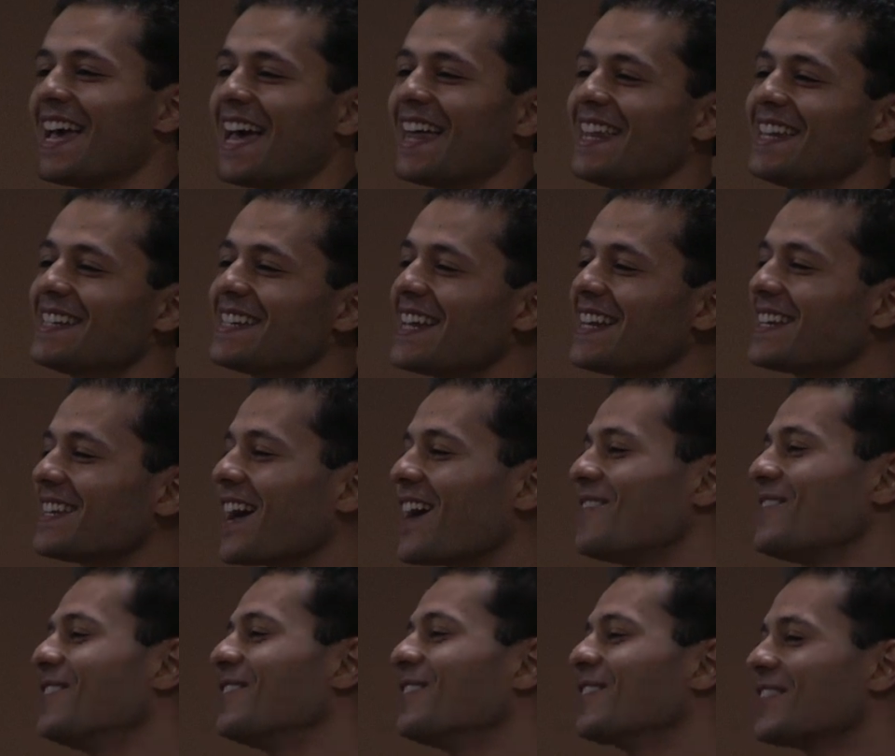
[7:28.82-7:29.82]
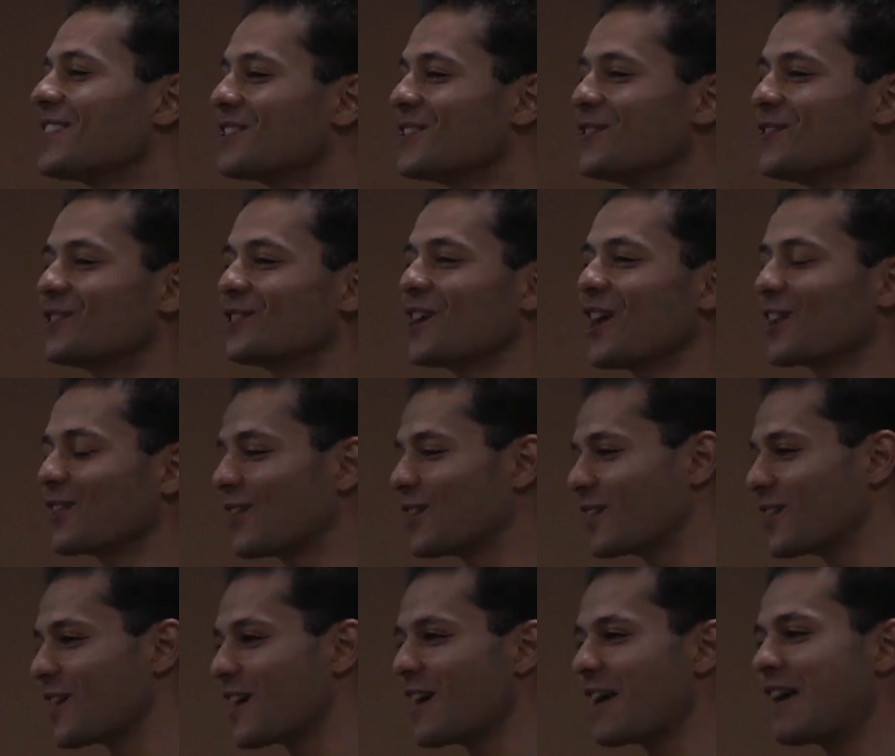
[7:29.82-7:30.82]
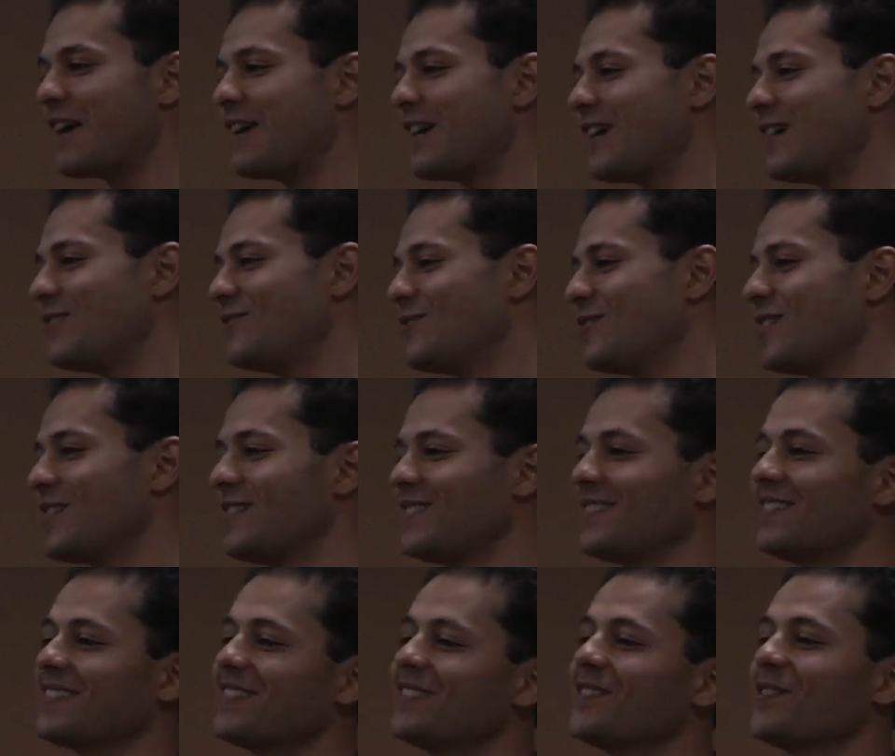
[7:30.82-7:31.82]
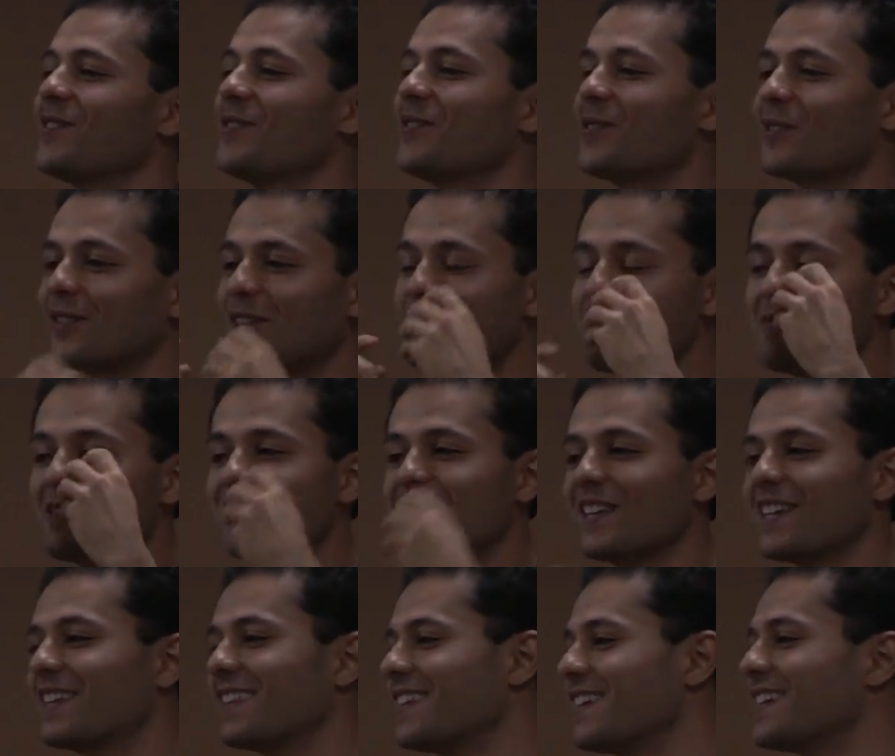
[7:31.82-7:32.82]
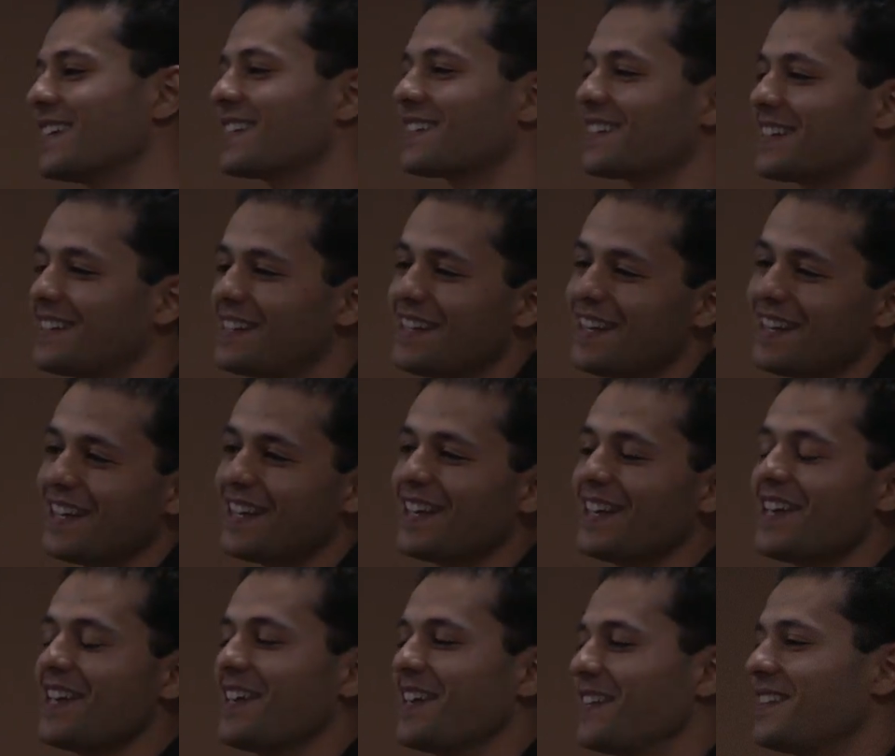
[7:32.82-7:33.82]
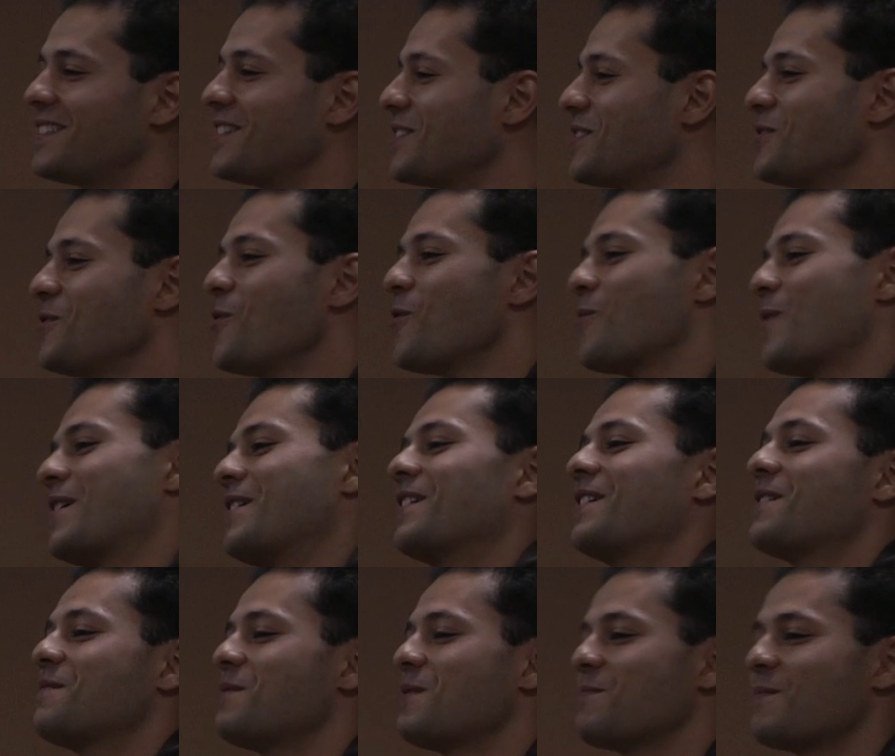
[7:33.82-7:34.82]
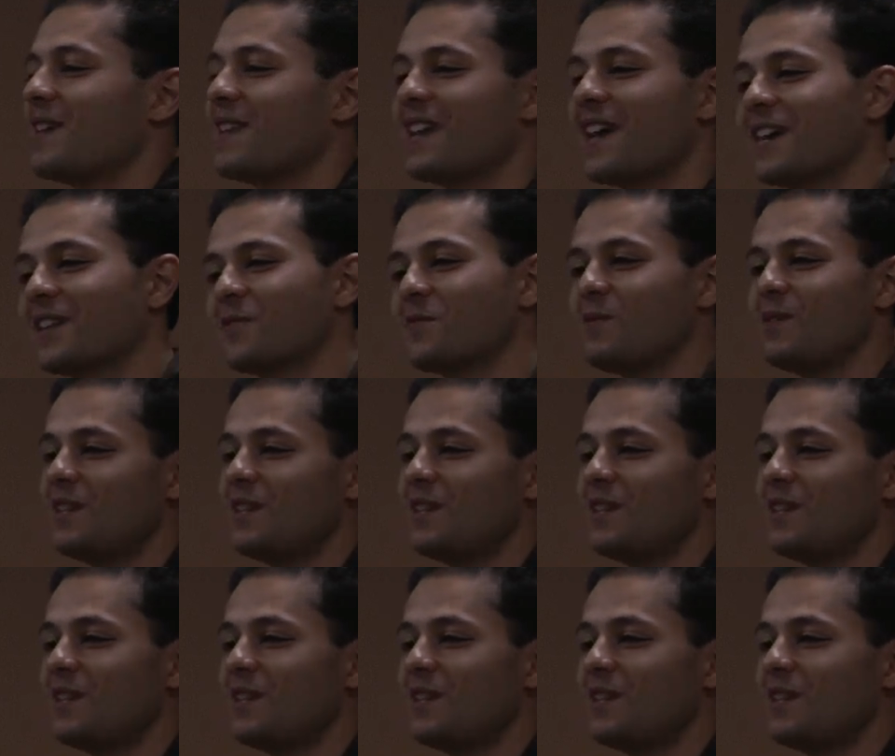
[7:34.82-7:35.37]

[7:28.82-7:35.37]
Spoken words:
And they said, I mean, look at you, you talk like that, hey Adrian, and your lip is like this, and there's no way you can be a main actor.